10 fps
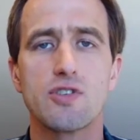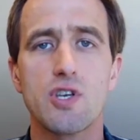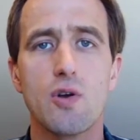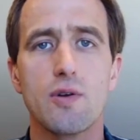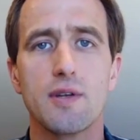
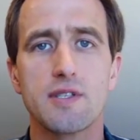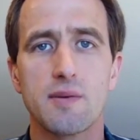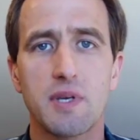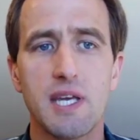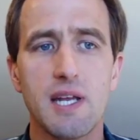So
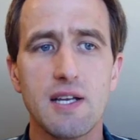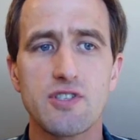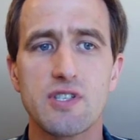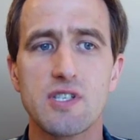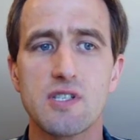some key
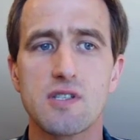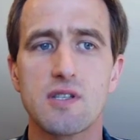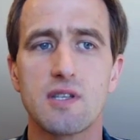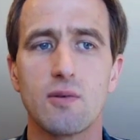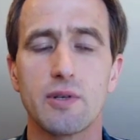dates, this
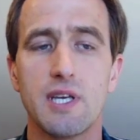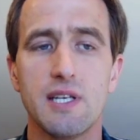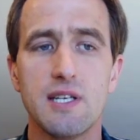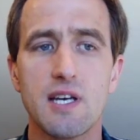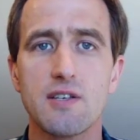is, or
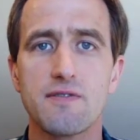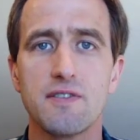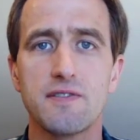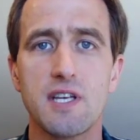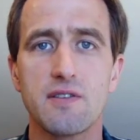key details,
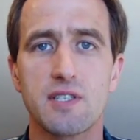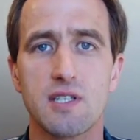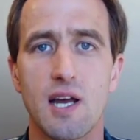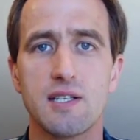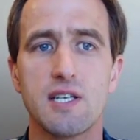15th
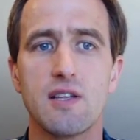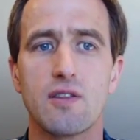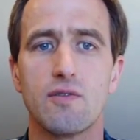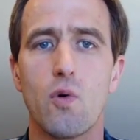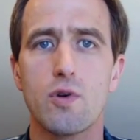to
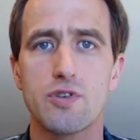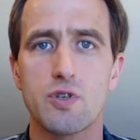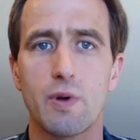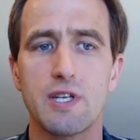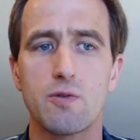19th of
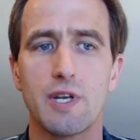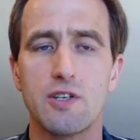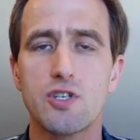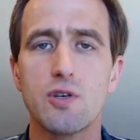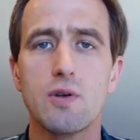August
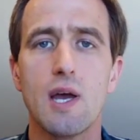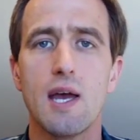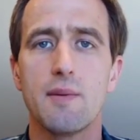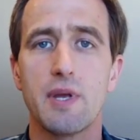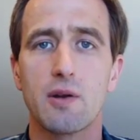2022
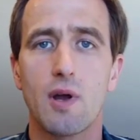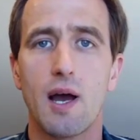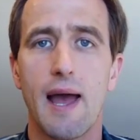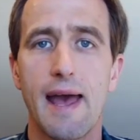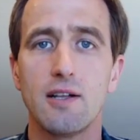being
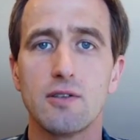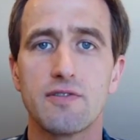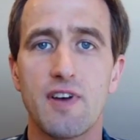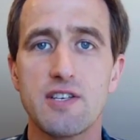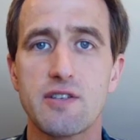uh,
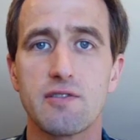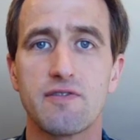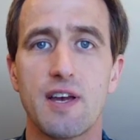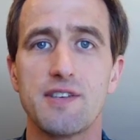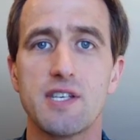held
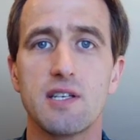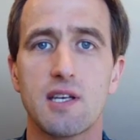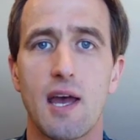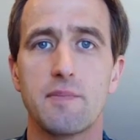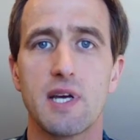face-to-face -face
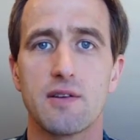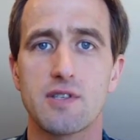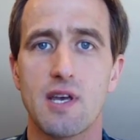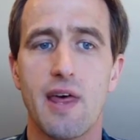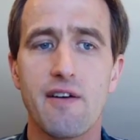in Cape
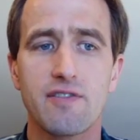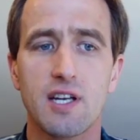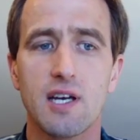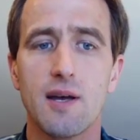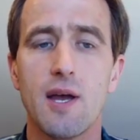Town, South
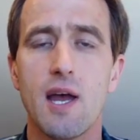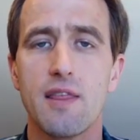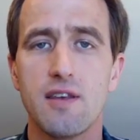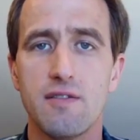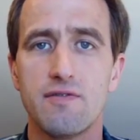Africa.
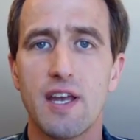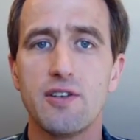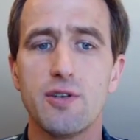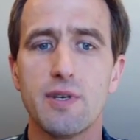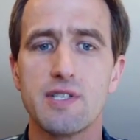The
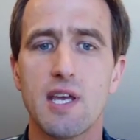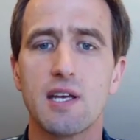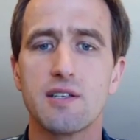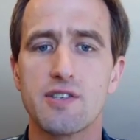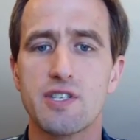venue is
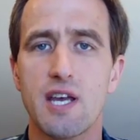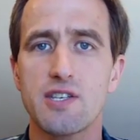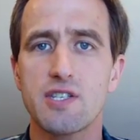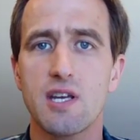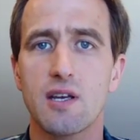Ignis
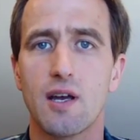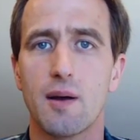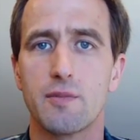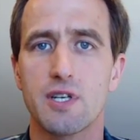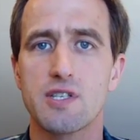Testing building,
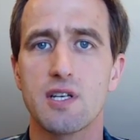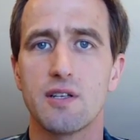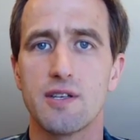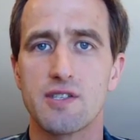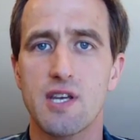um,
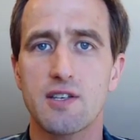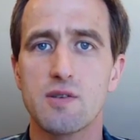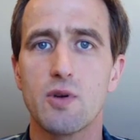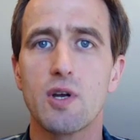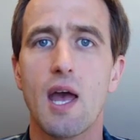Ristal in
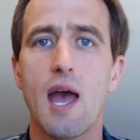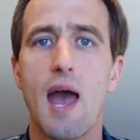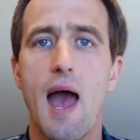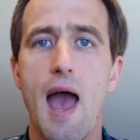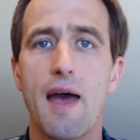Saxenburg,
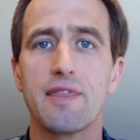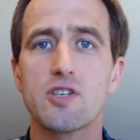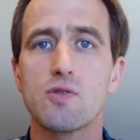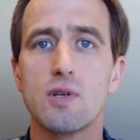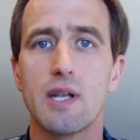and
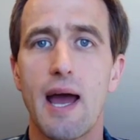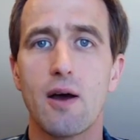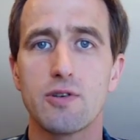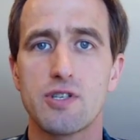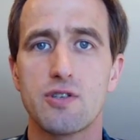this will
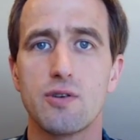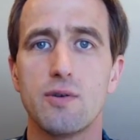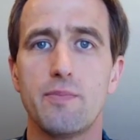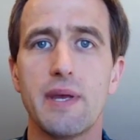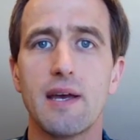allow us
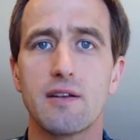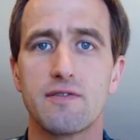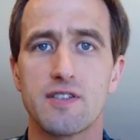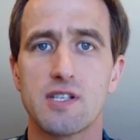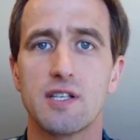to be at
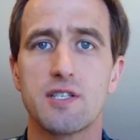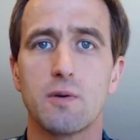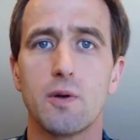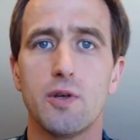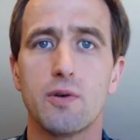a
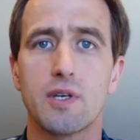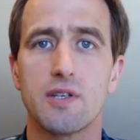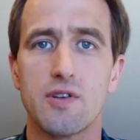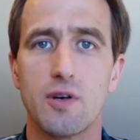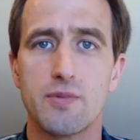facility where you
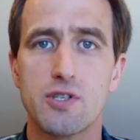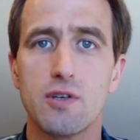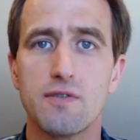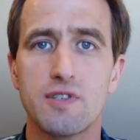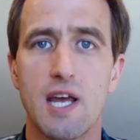can
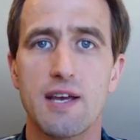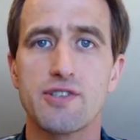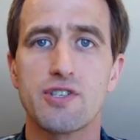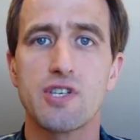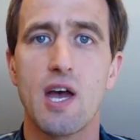observe
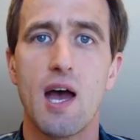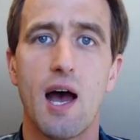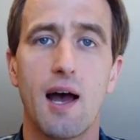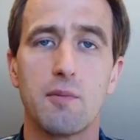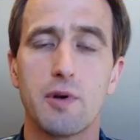tests,
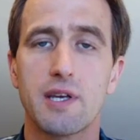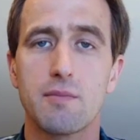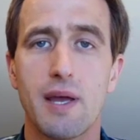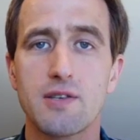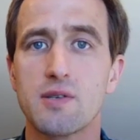um, we
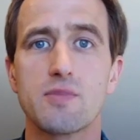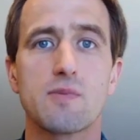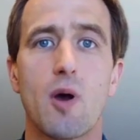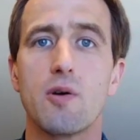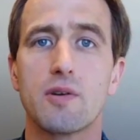can make some
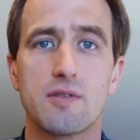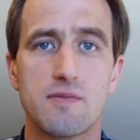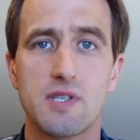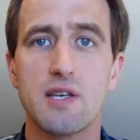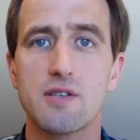smoke,
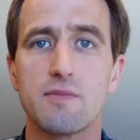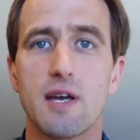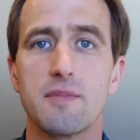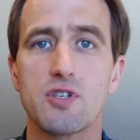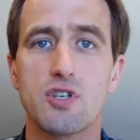see some
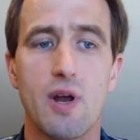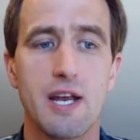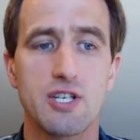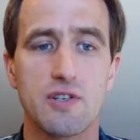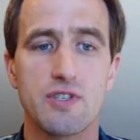
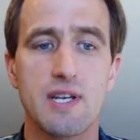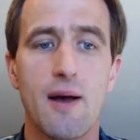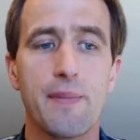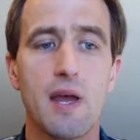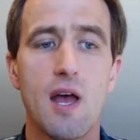demonstrations.
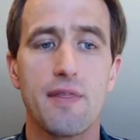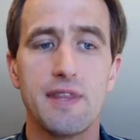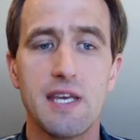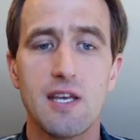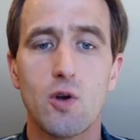Now,
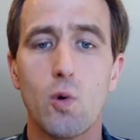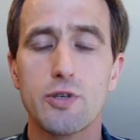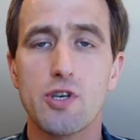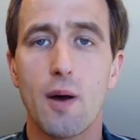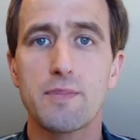the
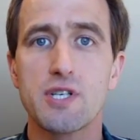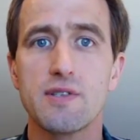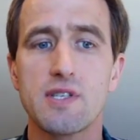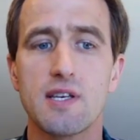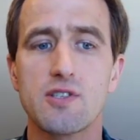course
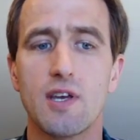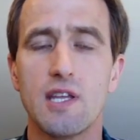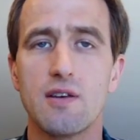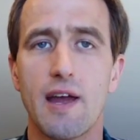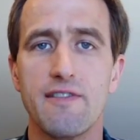options, there's
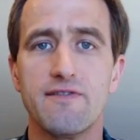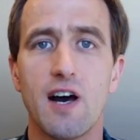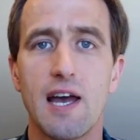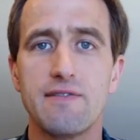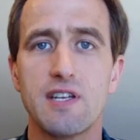either a
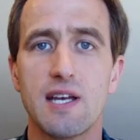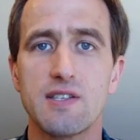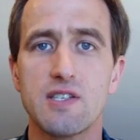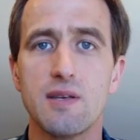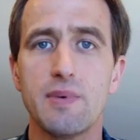
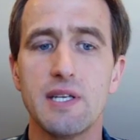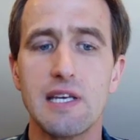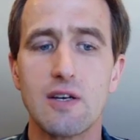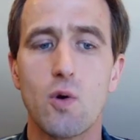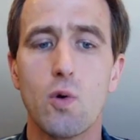five-day
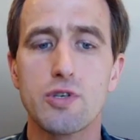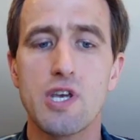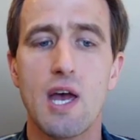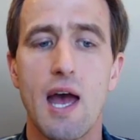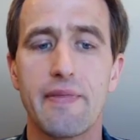CPD
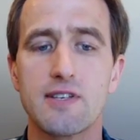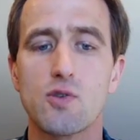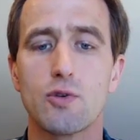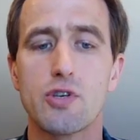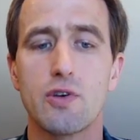course, and
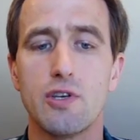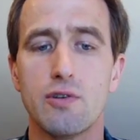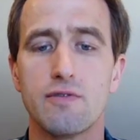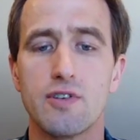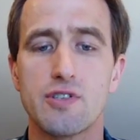there's also a
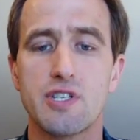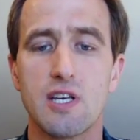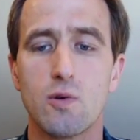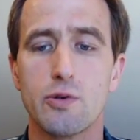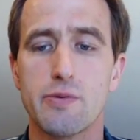
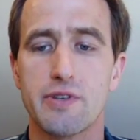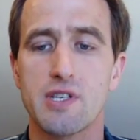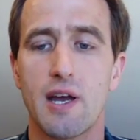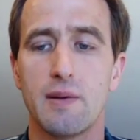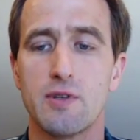university course with
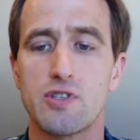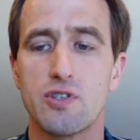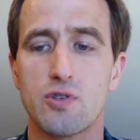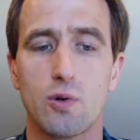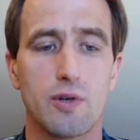
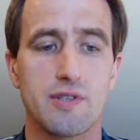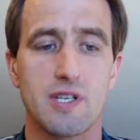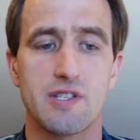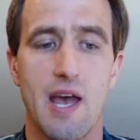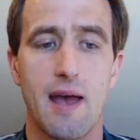assignments,
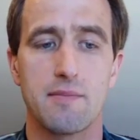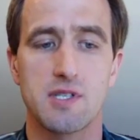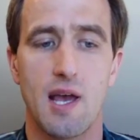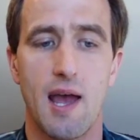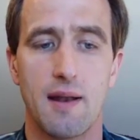tutorials,
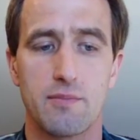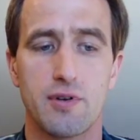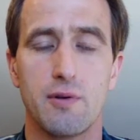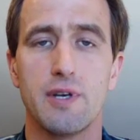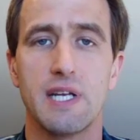exams,
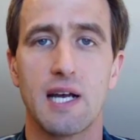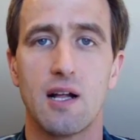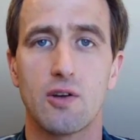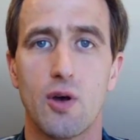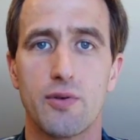and
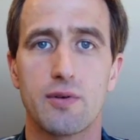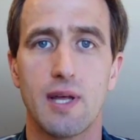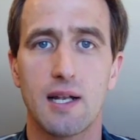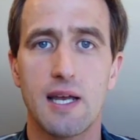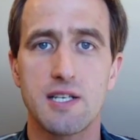pre-reading. I'll go
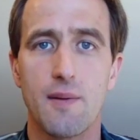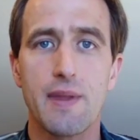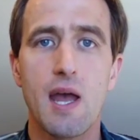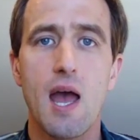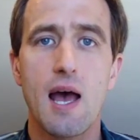through that later.